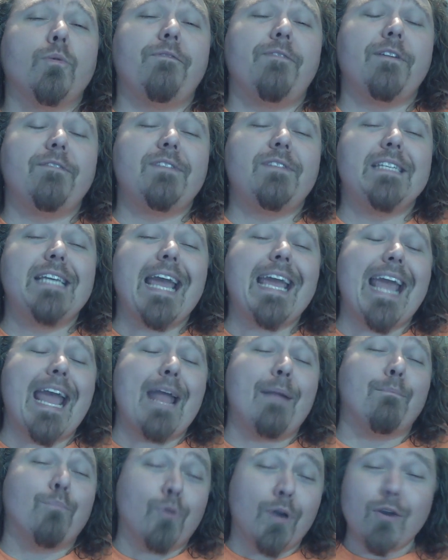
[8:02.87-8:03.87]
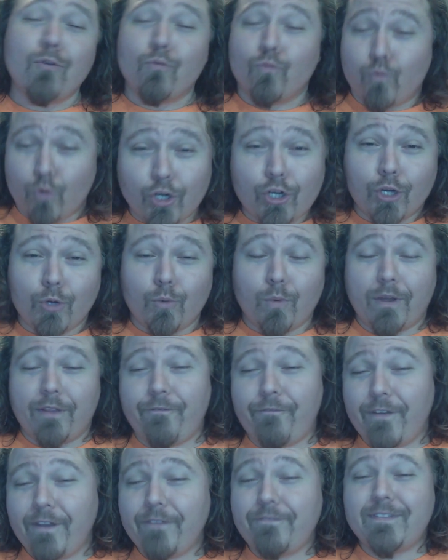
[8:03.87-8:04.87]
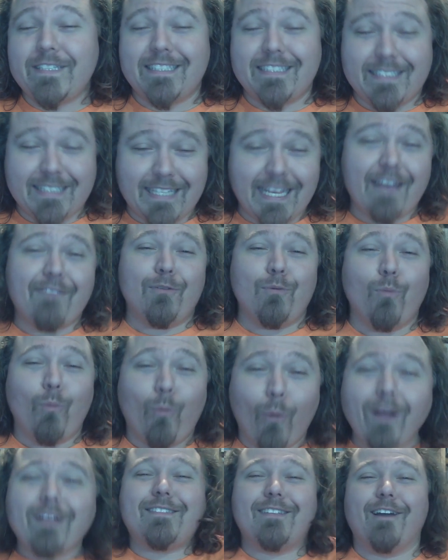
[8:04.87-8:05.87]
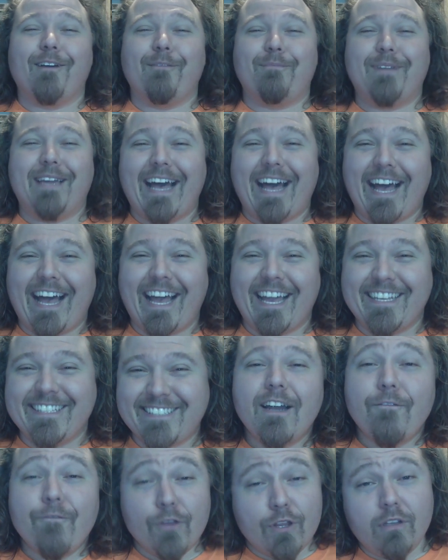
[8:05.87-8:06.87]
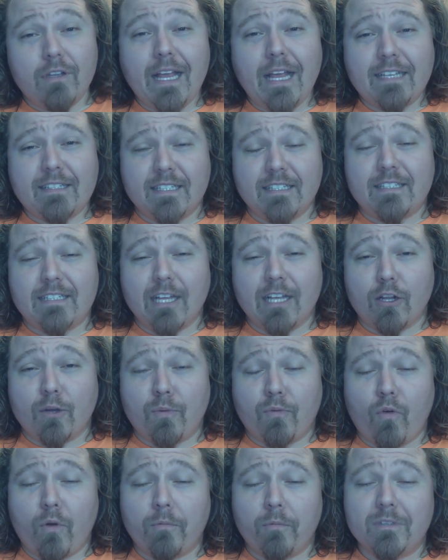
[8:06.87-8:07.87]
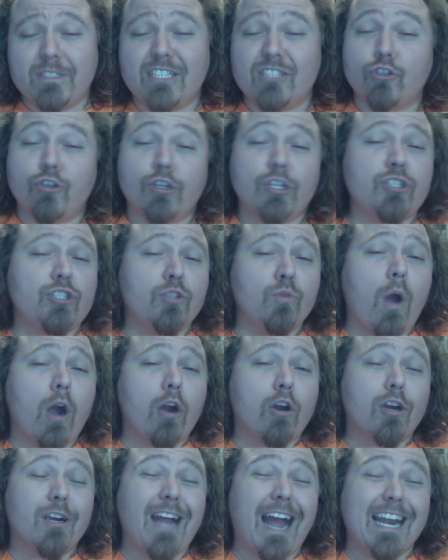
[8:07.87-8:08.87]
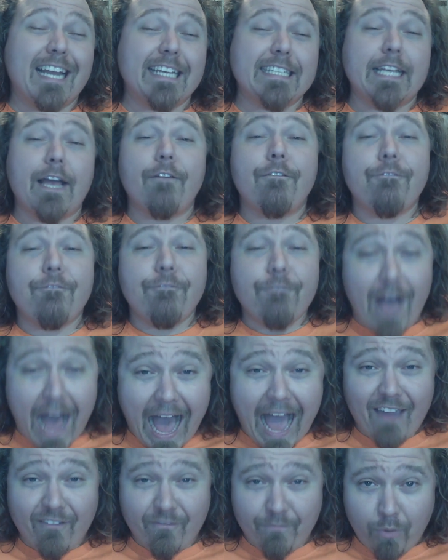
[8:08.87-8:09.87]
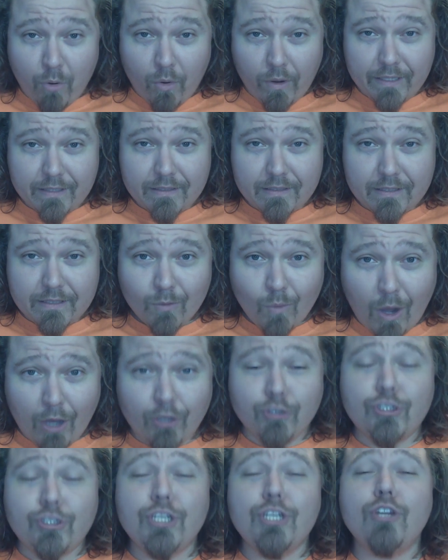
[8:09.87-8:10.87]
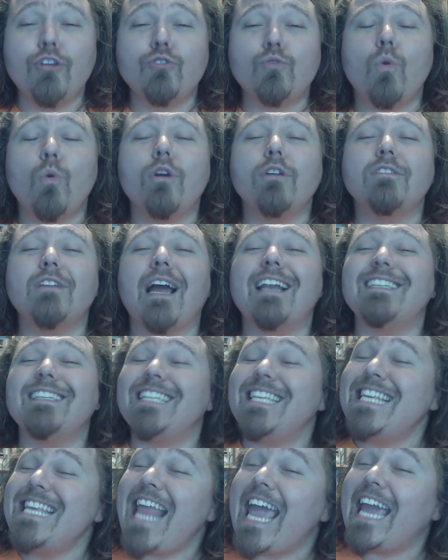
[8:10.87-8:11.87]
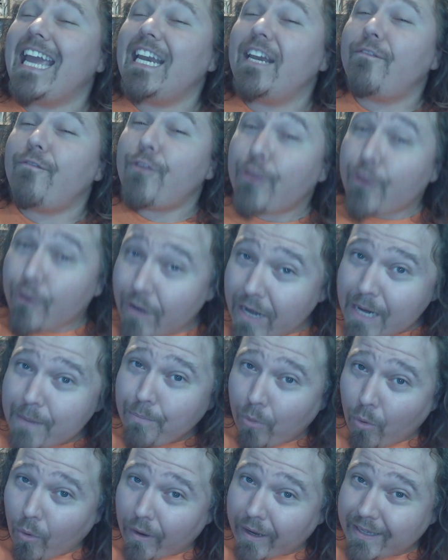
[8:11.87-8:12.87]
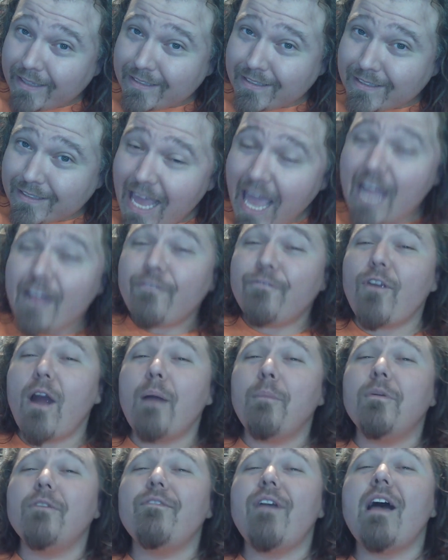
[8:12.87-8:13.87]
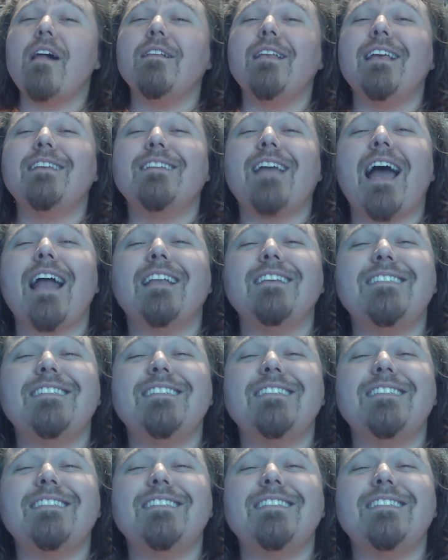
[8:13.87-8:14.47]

58 and Brent Rooker with 57. What's up, guys? For the less than stellar performances, Christian Walker got us 5 points, while Eugenio Suarez got us -3 points, and Framber Valdez got us